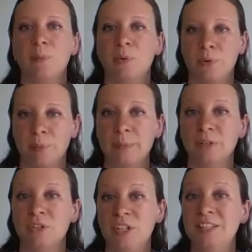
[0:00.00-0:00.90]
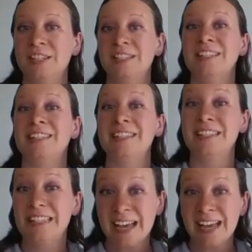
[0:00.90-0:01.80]
But remember, Jesus's
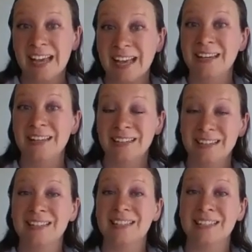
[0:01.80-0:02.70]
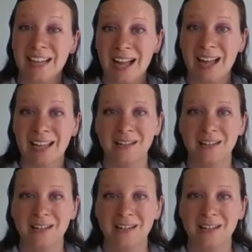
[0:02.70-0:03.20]
dad is God.